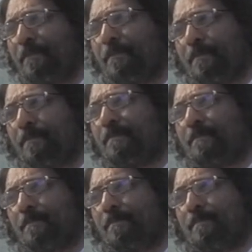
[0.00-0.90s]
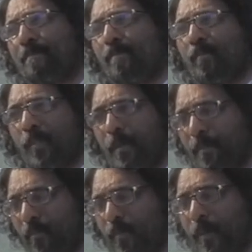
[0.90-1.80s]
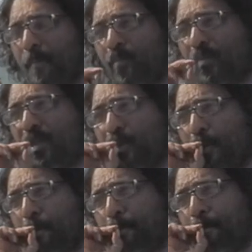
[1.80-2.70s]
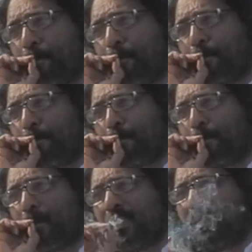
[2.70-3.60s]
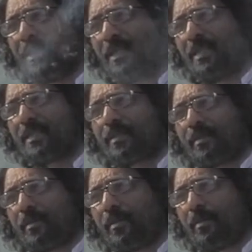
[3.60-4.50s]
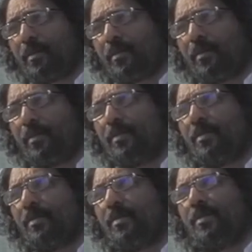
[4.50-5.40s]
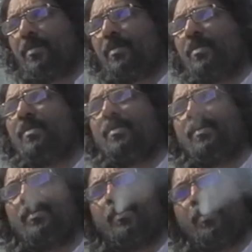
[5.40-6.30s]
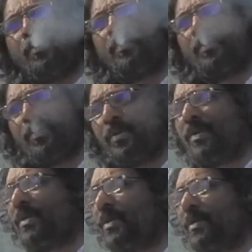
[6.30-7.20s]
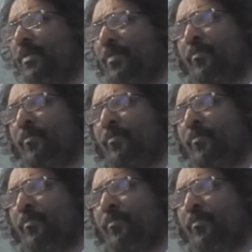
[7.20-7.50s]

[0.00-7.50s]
So when you say that this is a particular style, we can give a name to a style, satire or comedy or